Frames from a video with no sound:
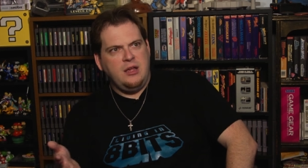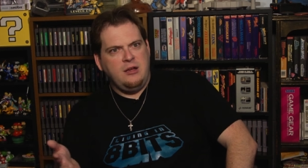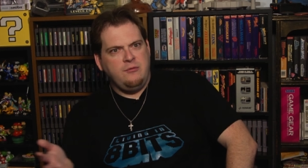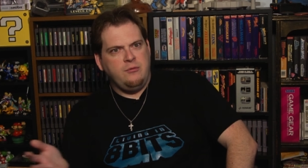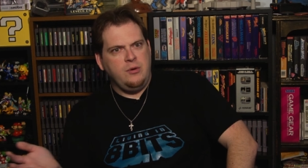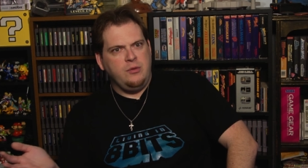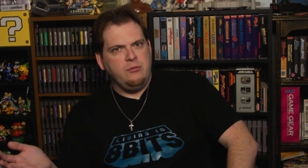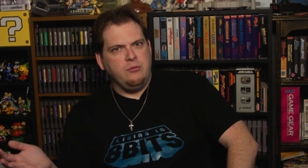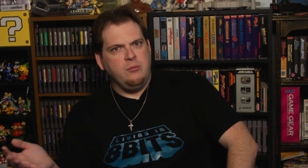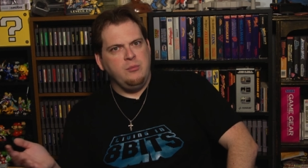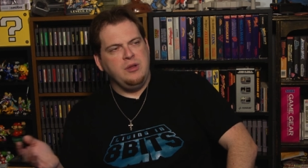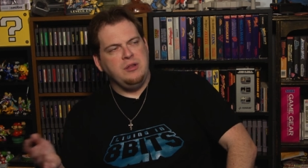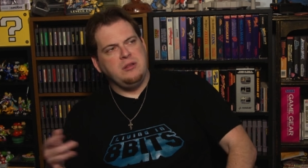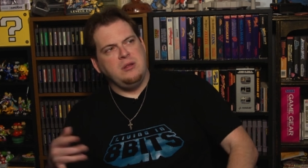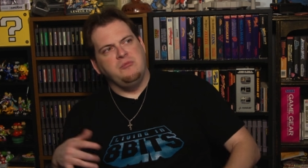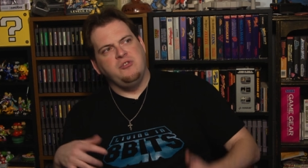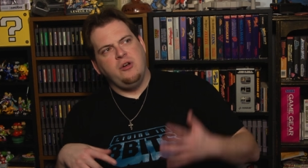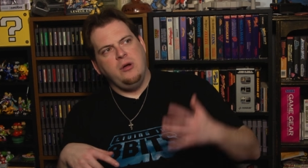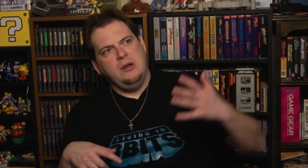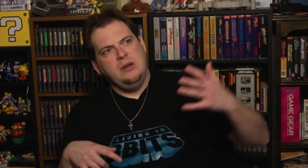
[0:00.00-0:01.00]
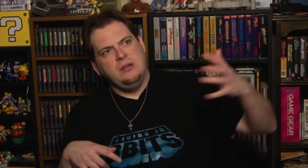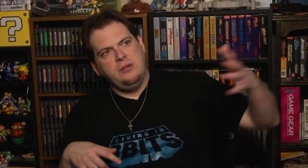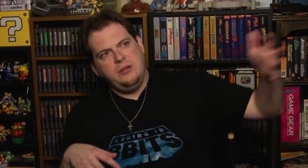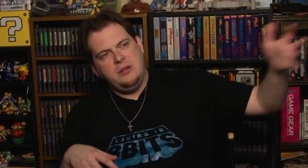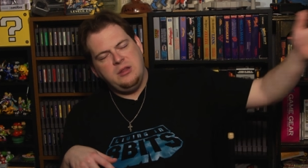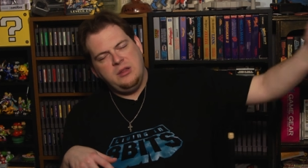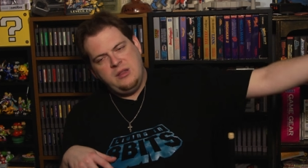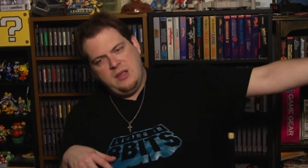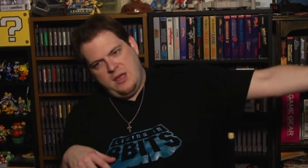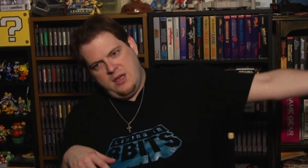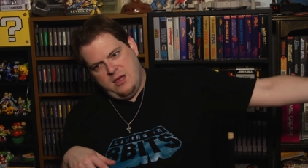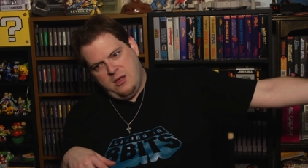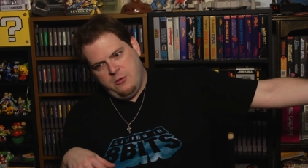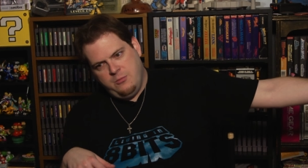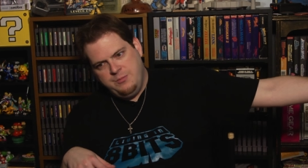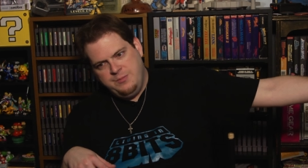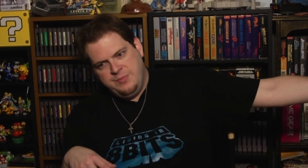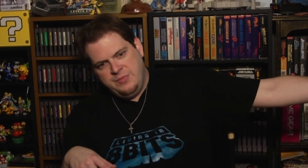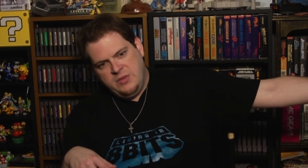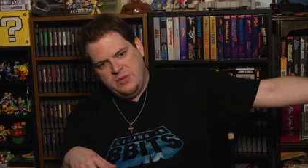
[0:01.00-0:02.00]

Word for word: halfway through because I'm trying to listen to Al,